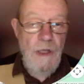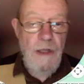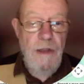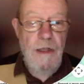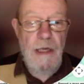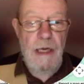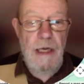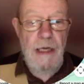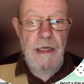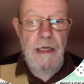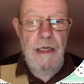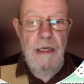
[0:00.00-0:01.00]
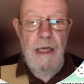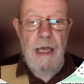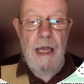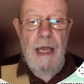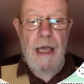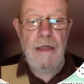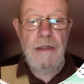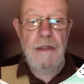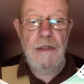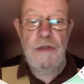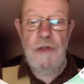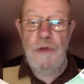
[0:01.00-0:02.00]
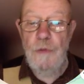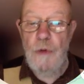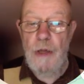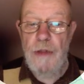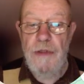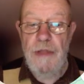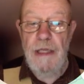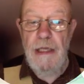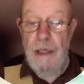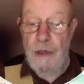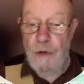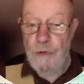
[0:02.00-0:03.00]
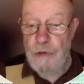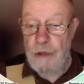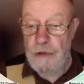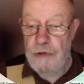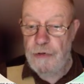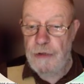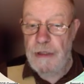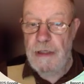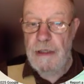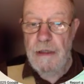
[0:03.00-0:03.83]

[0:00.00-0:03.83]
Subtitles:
the lake and to the lone tree.